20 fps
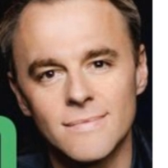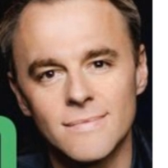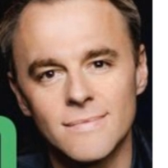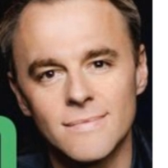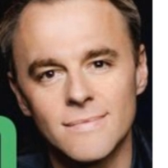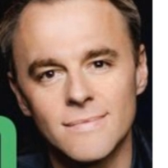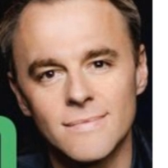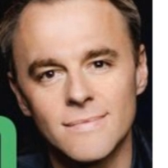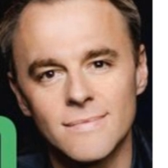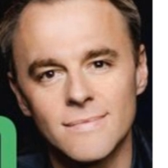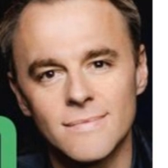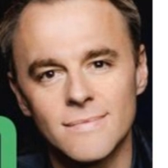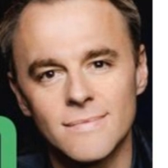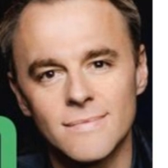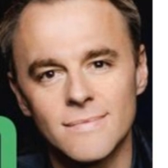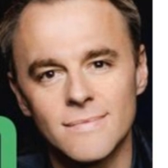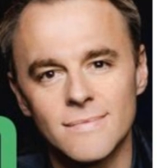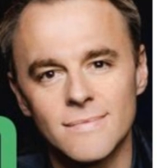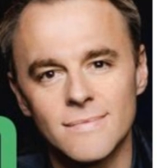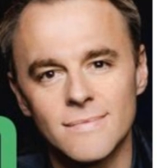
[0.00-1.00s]

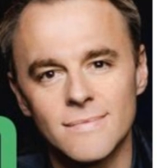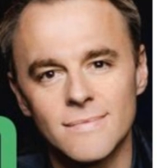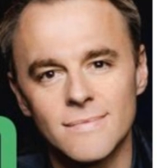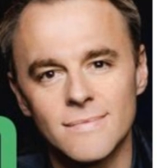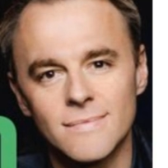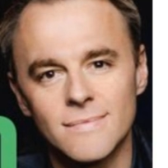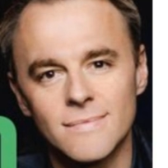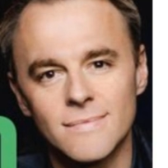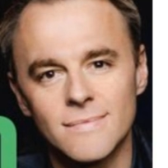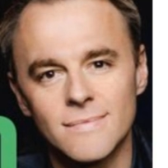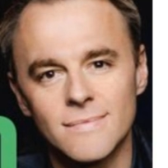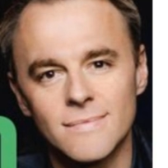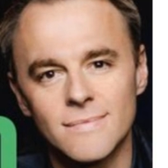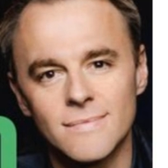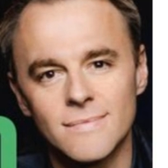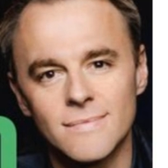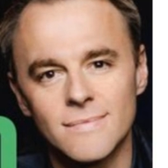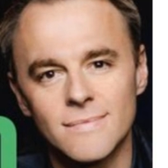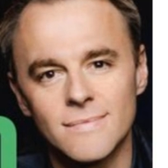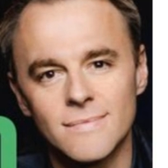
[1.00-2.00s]

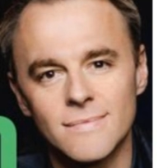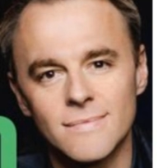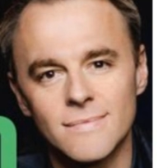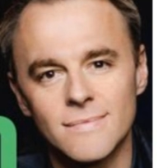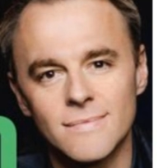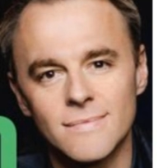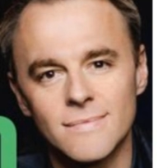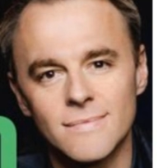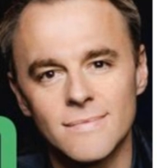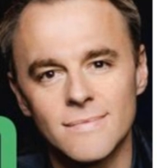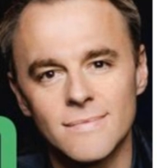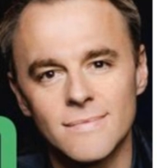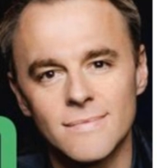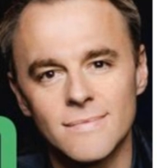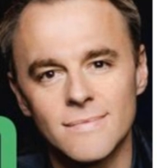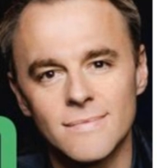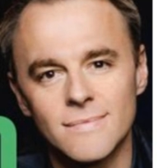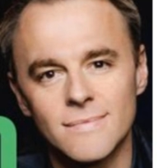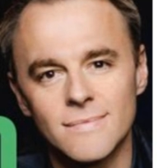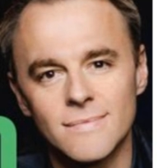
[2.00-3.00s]

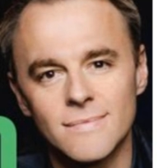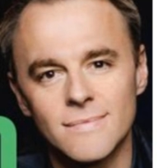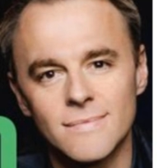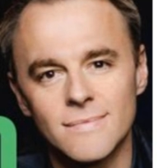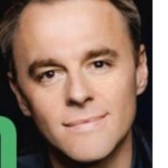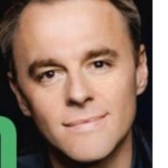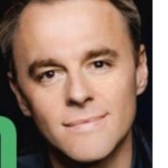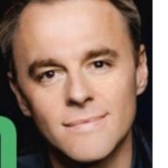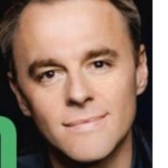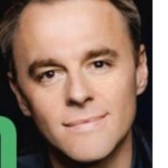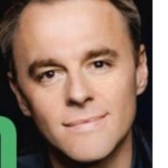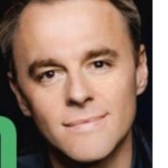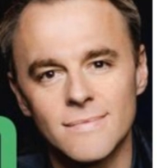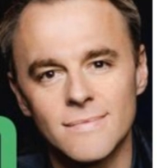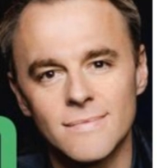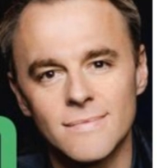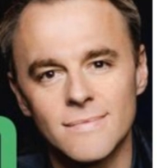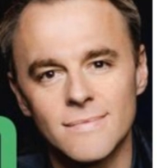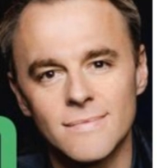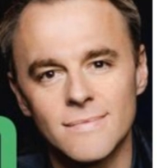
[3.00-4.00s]

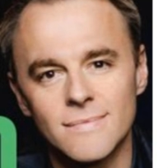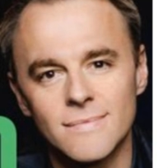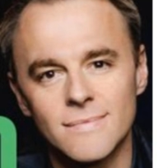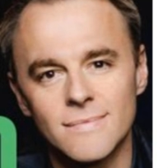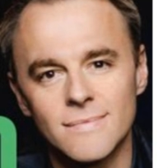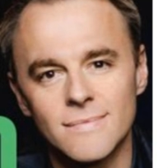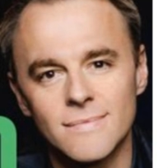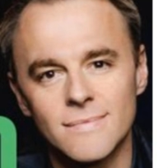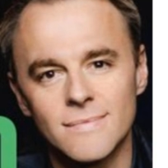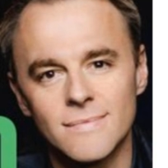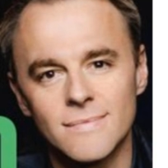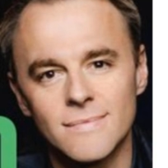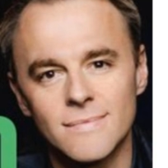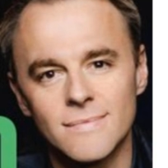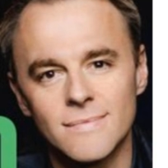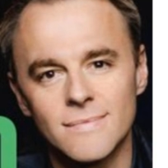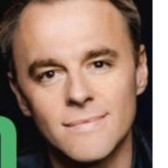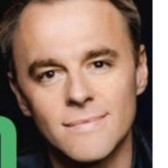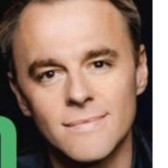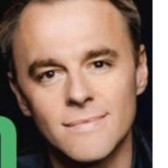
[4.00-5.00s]

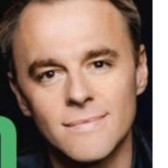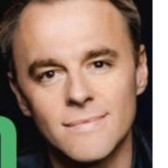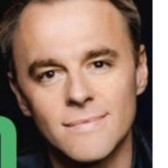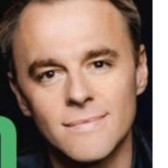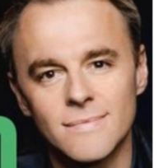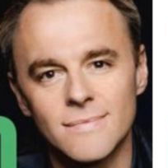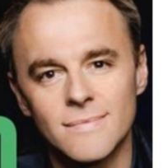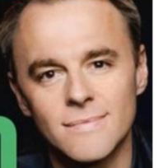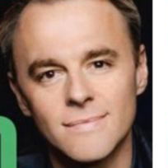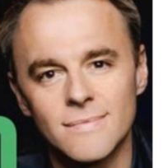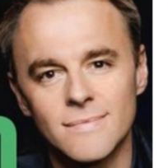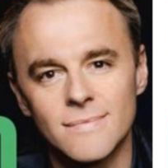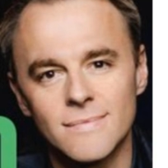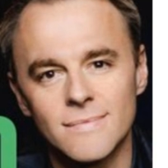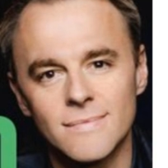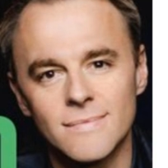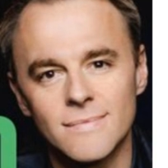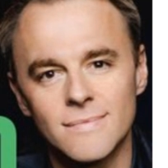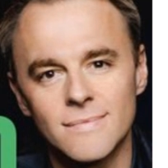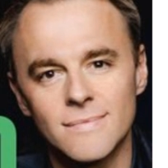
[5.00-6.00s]

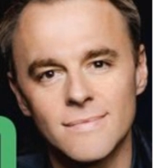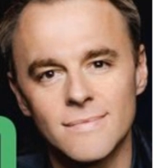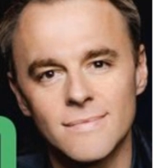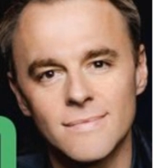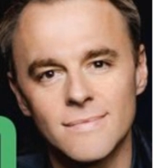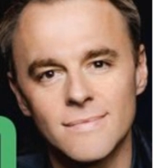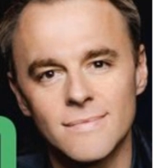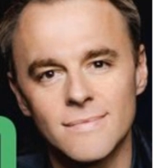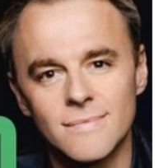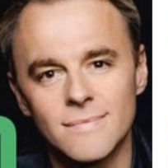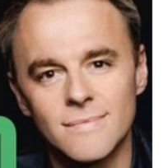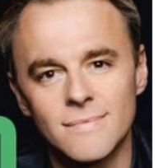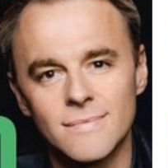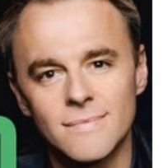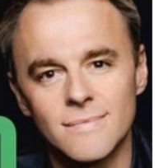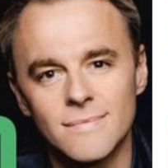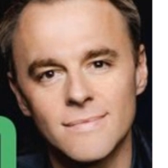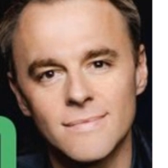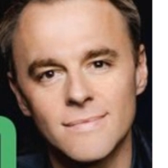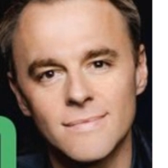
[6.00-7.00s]

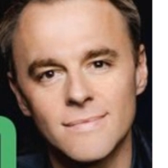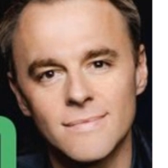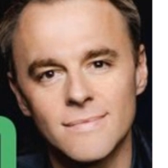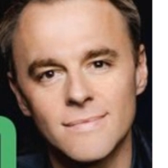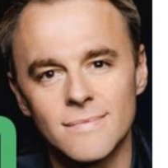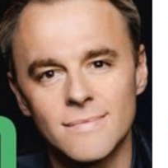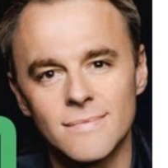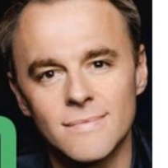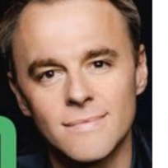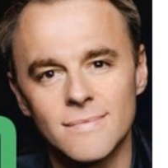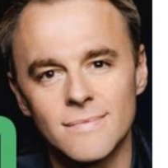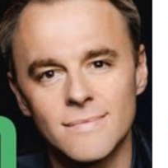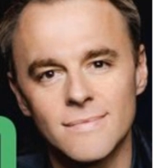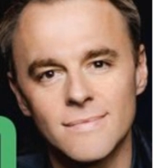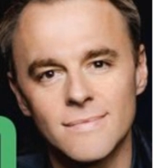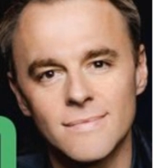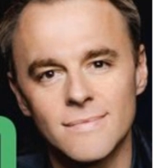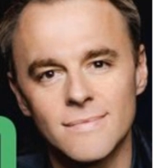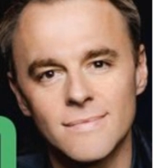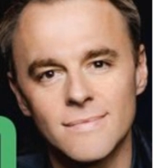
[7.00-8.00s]
(no lip movement)